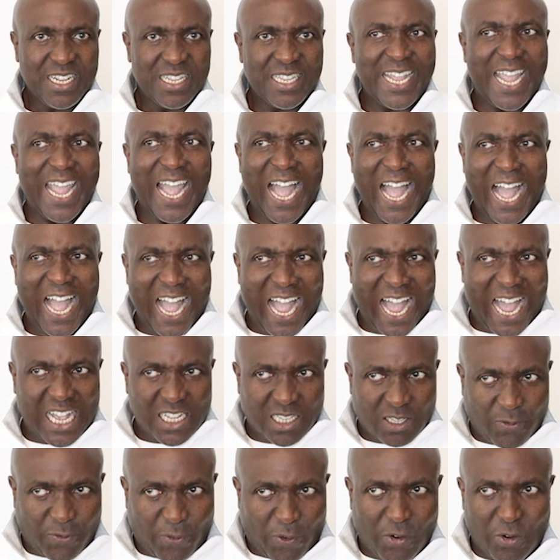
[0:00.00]
They are
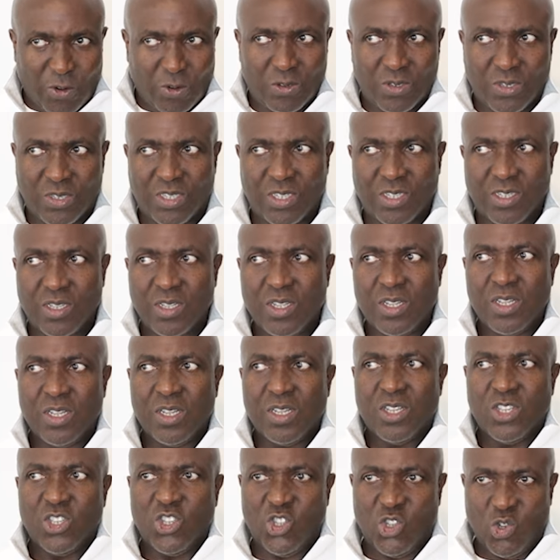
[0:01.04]
as follows.
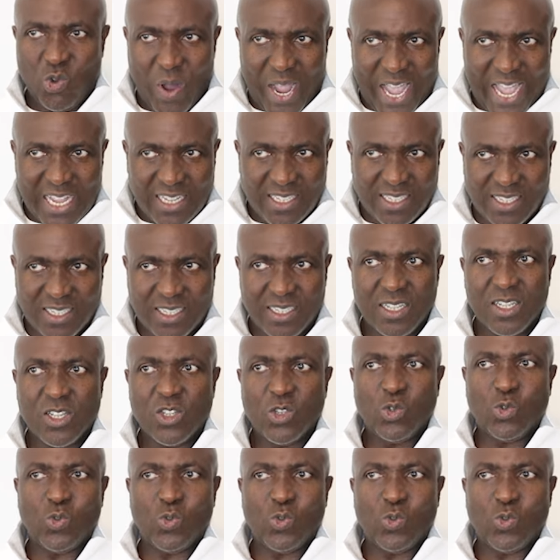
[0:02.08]
US,